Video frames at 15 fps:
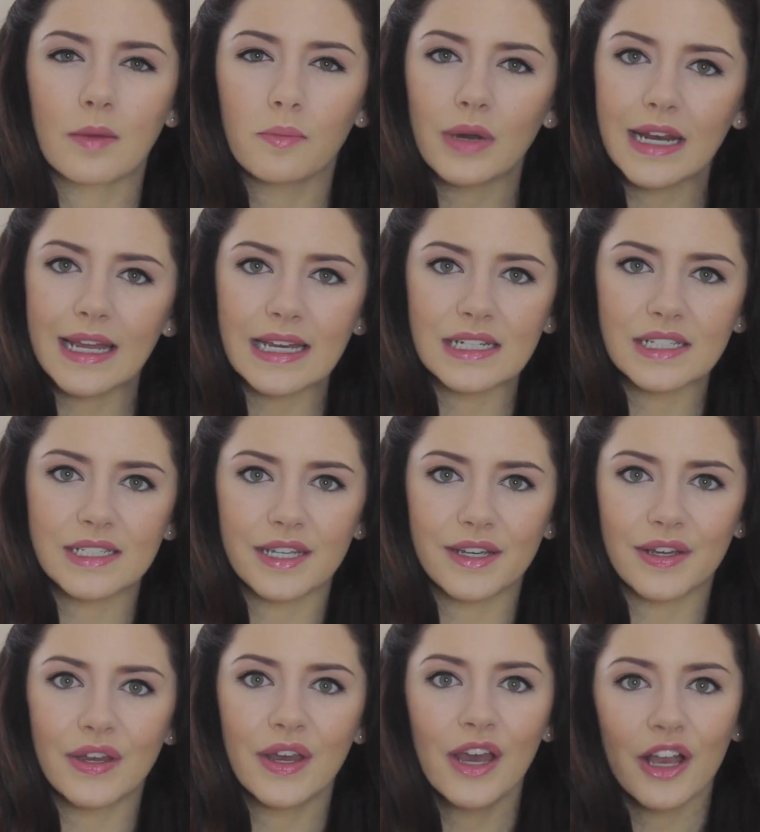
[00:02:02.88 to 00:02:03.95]
and I'm really
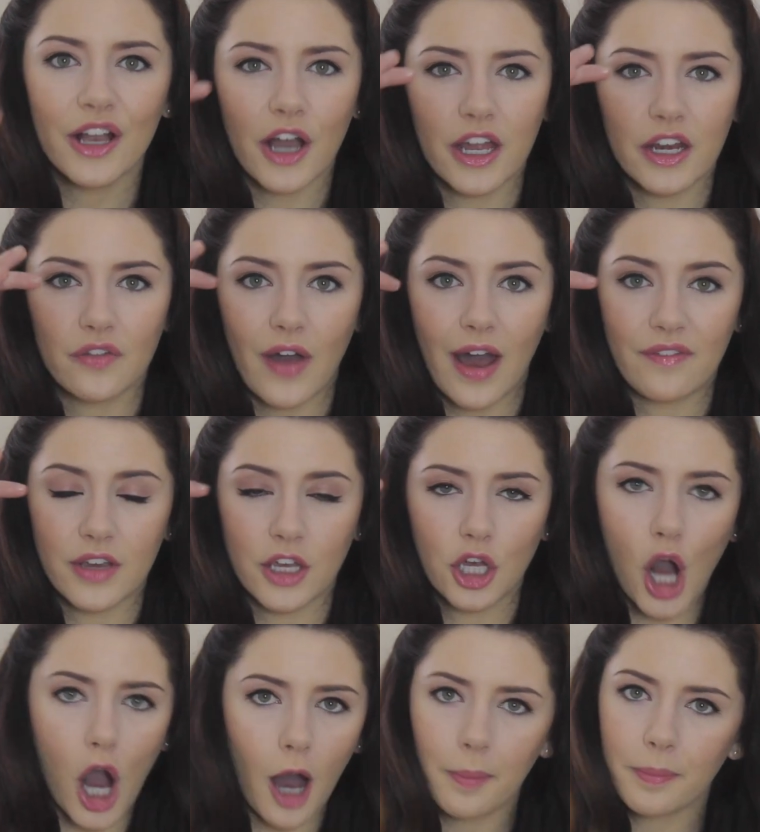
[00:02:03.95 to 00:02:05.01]
into kind of having
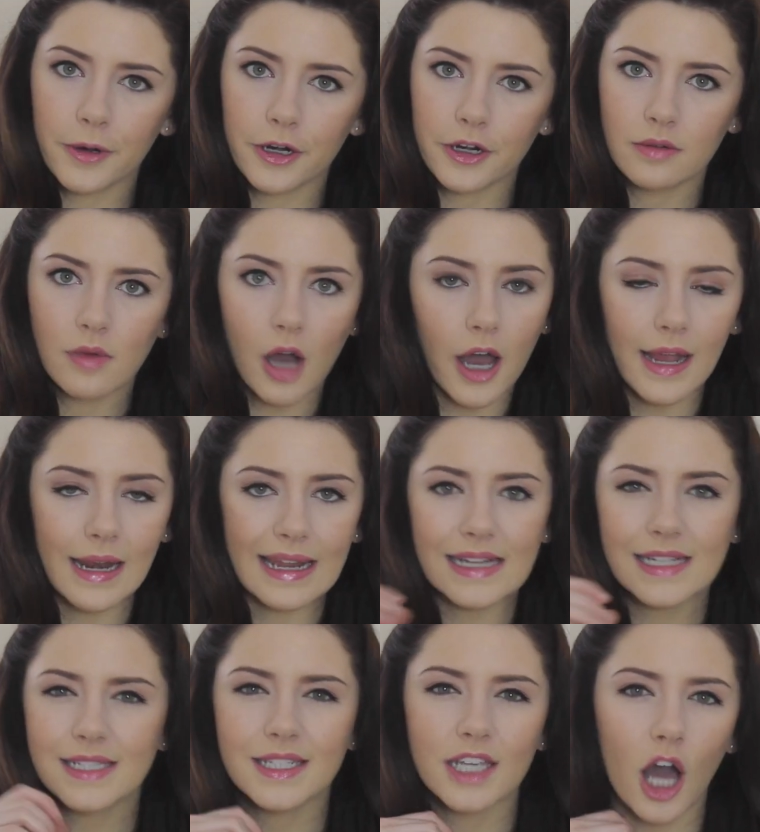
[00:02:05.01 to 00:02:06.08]
copper
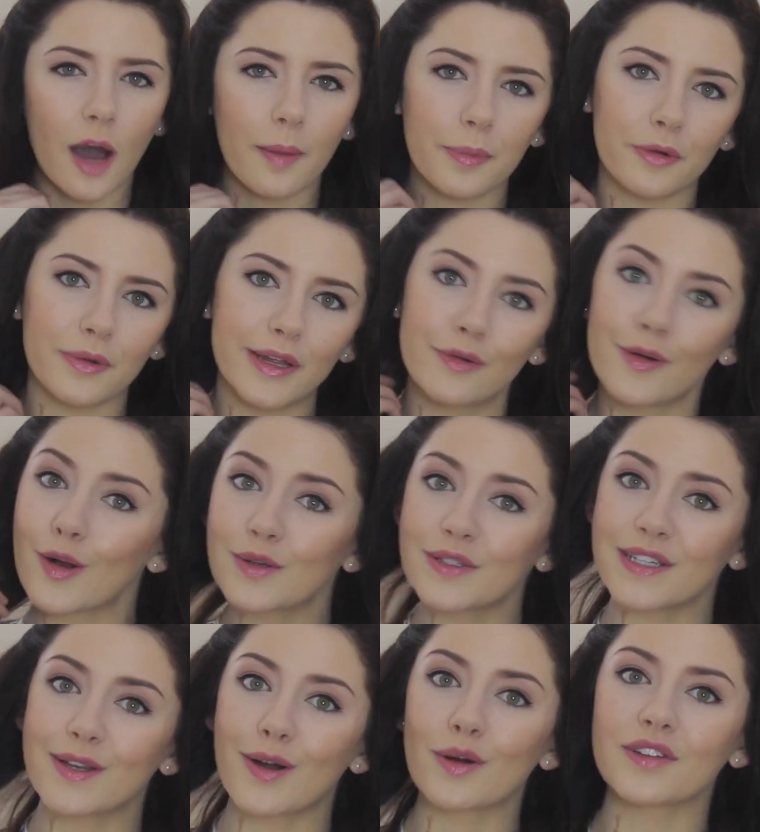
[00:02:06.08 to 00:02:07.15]
eyelids, coppery
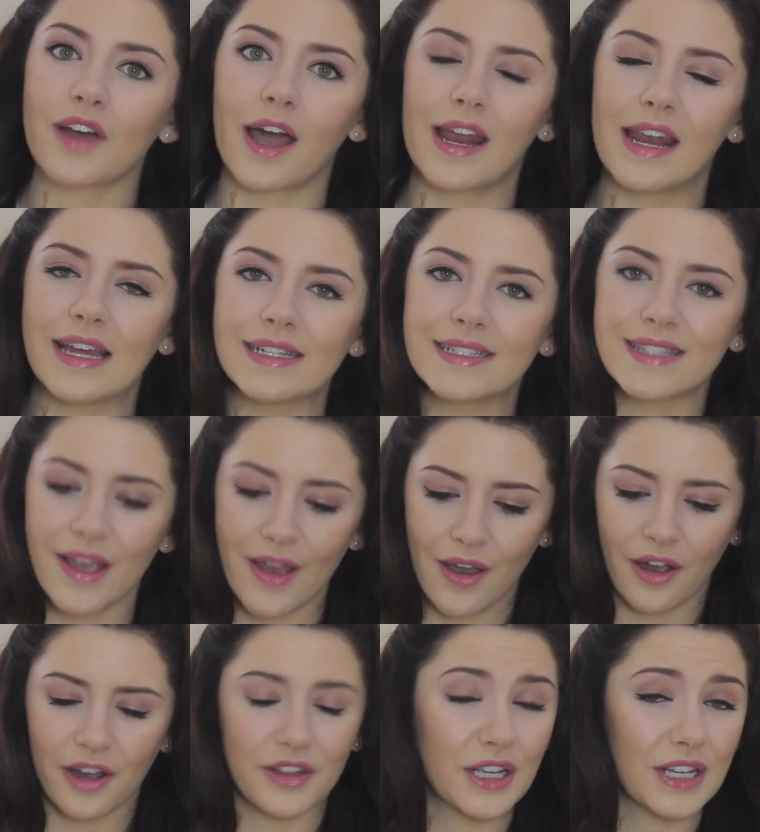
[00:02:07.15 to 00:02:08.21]
rosy gold eyelids.
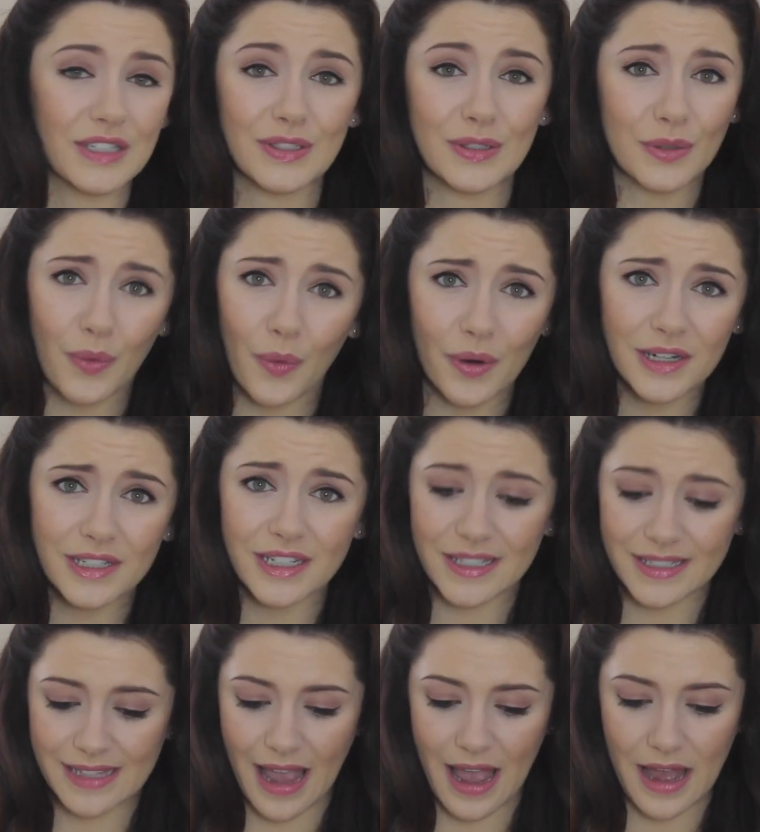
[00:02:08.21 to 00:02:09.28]
I think it's
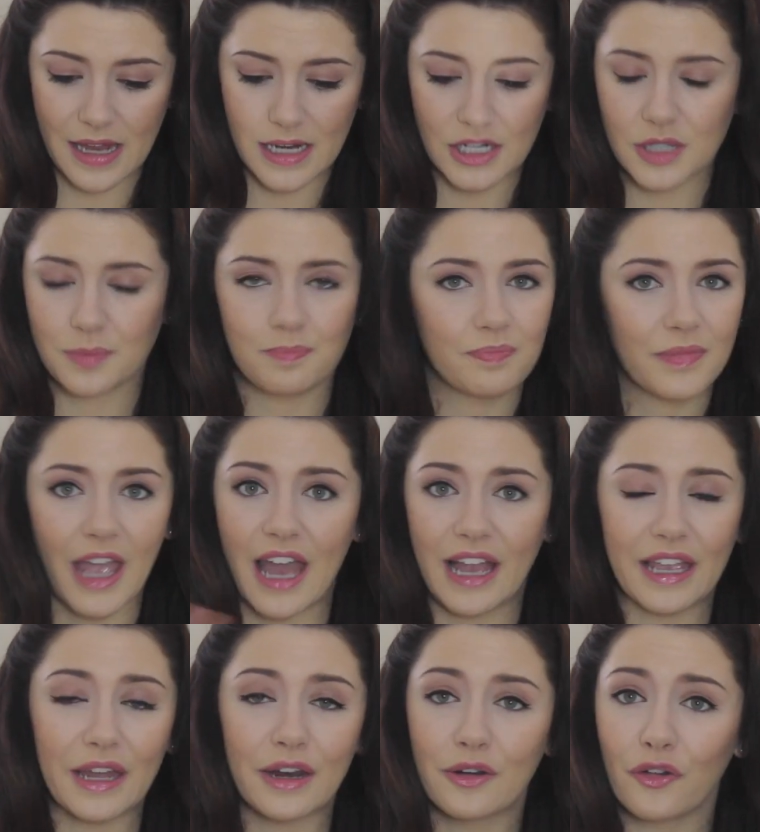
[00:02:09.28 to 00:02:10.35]
gorgeous and
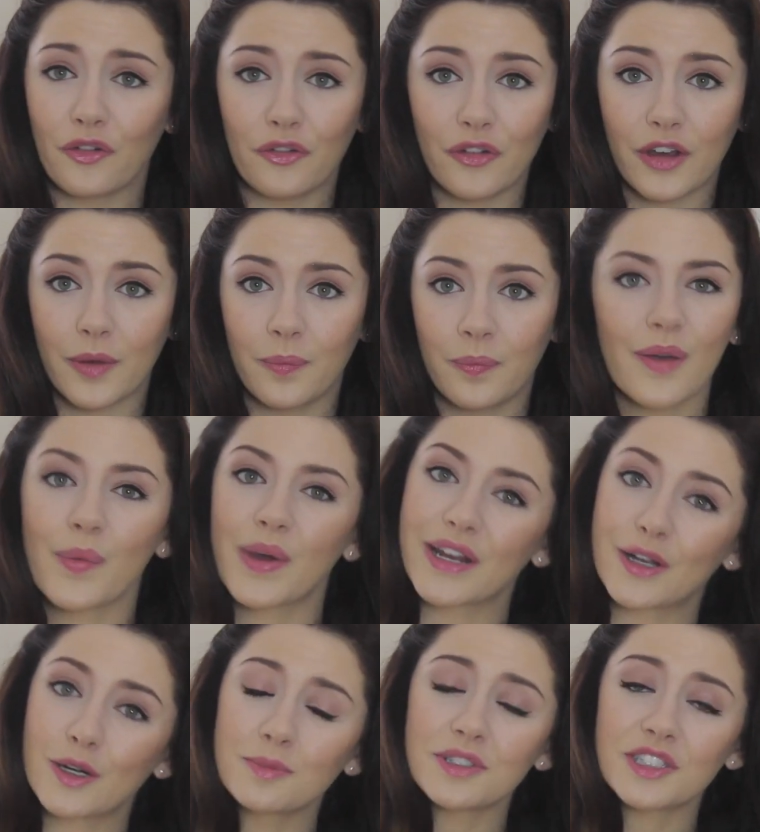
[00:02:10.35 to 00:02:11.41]
can't get enough of it. When it
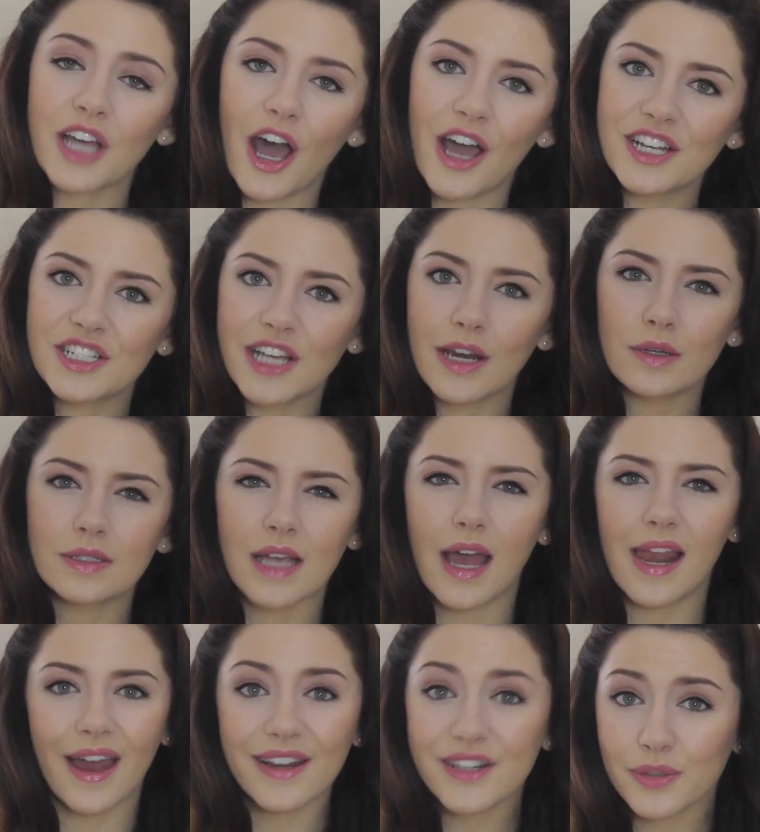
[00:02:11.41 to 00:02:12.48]
comes to eyeshadows, I
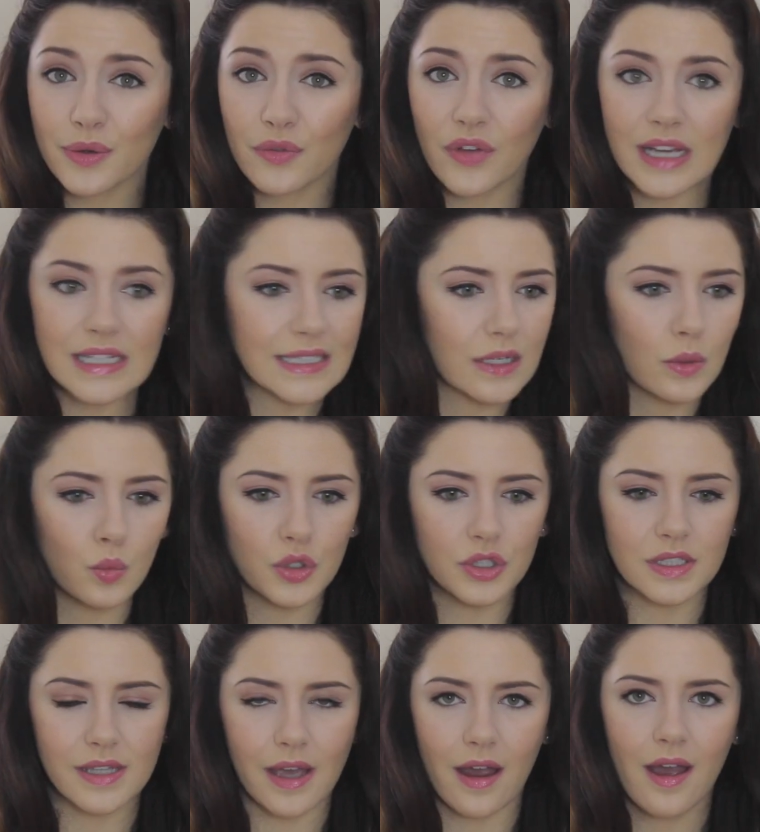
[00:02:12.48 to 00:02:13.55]
like to invest in
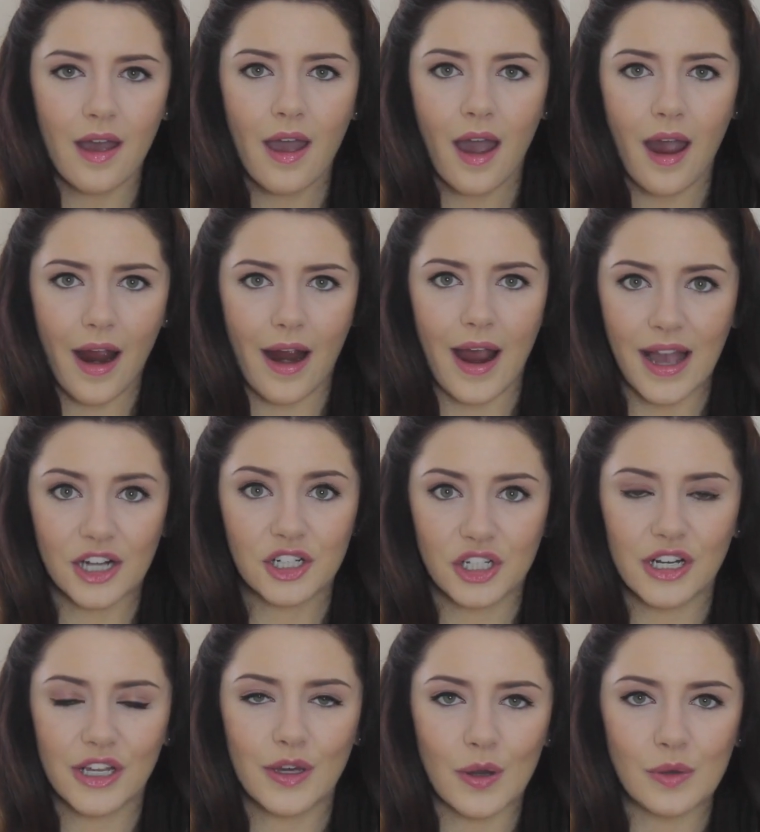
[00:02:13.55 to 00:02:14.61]
ones that are
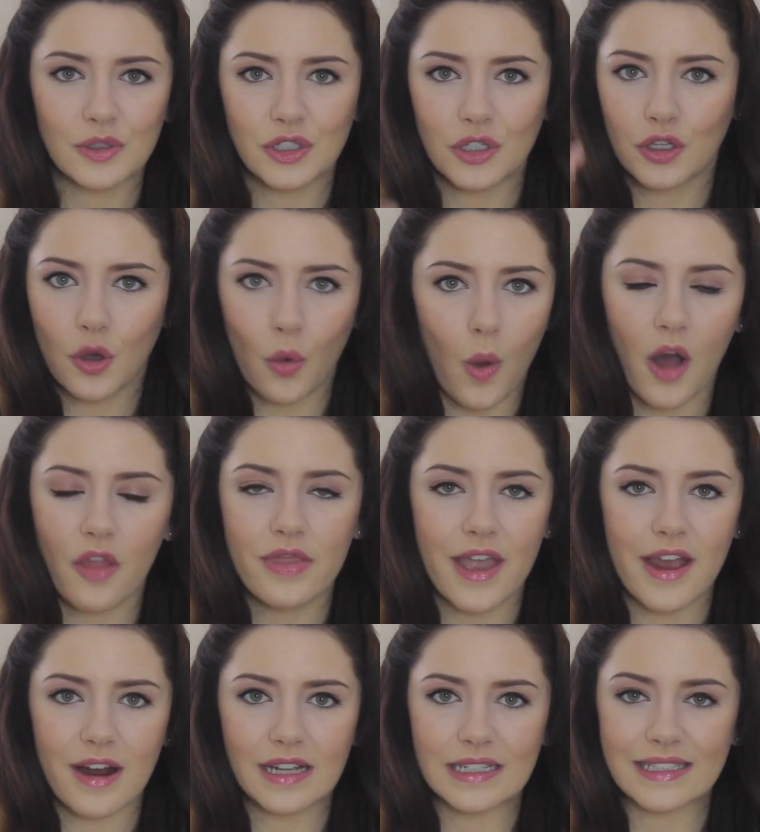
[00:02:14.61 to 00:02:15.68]
actually going to go on
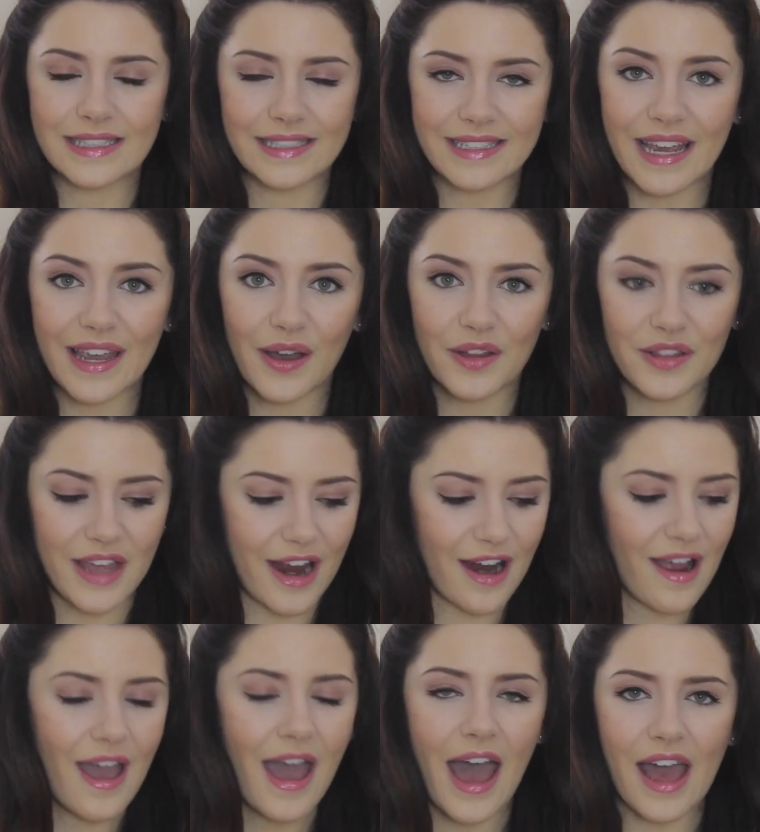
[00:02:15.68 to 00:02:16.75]
there and stay on
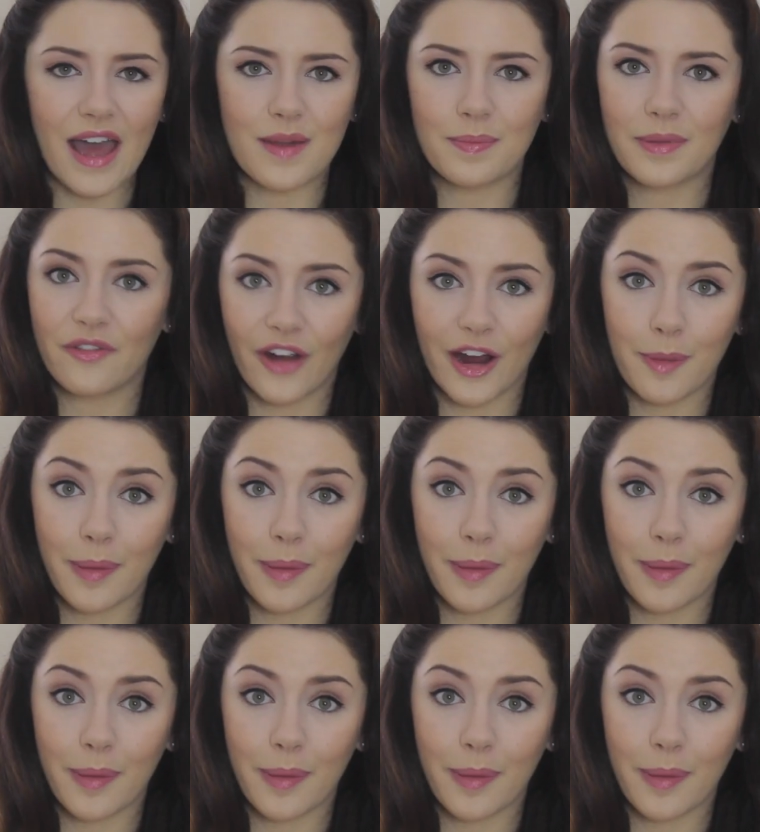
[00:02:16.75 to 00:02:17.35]
there and be very